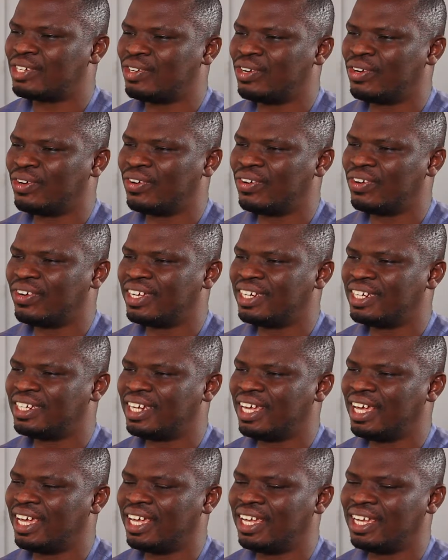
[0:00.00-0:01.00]
all.
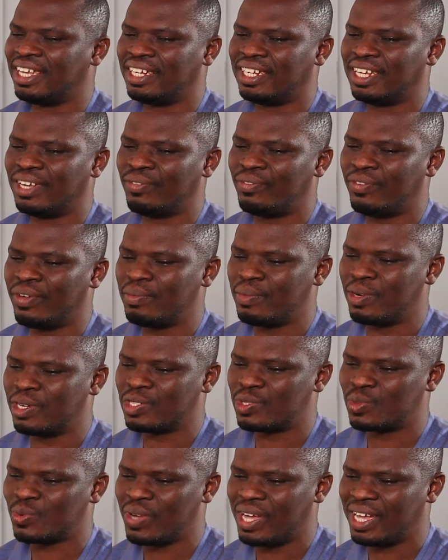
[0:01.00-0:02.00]
The
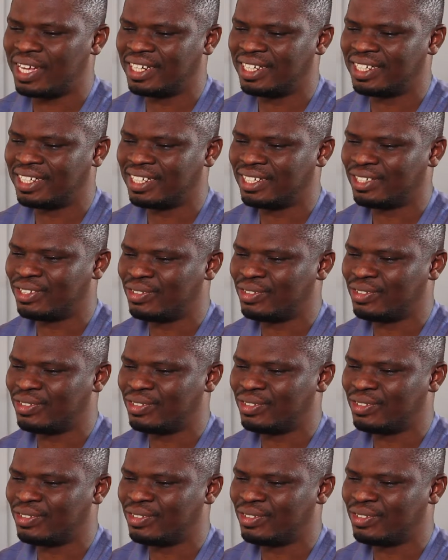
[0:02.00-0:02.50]
famous one